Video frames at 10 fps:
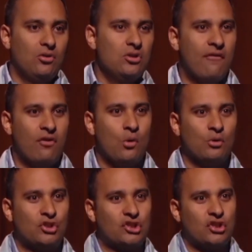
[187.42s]
You never know
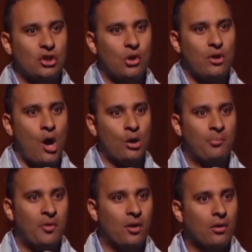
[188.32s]
when shit's gonna go down
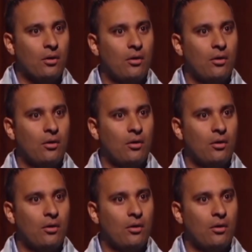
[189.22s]
up there.